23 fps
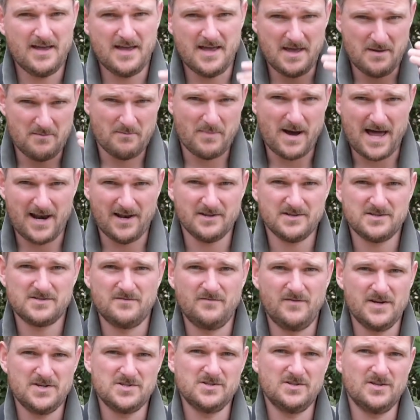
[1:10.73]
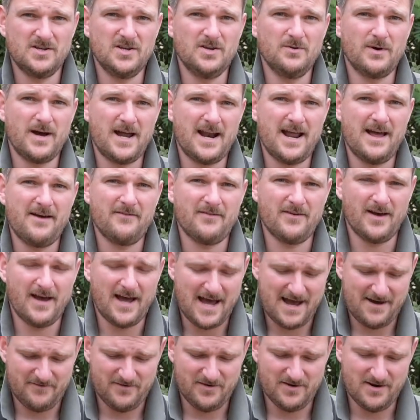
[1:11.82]
imbalanced vision that you
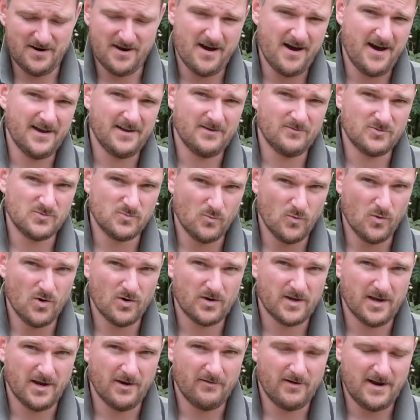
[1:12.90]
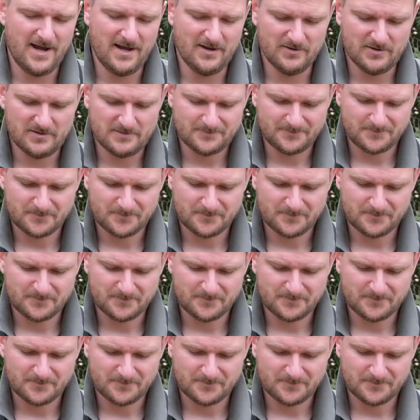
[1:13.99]
have at night walking around.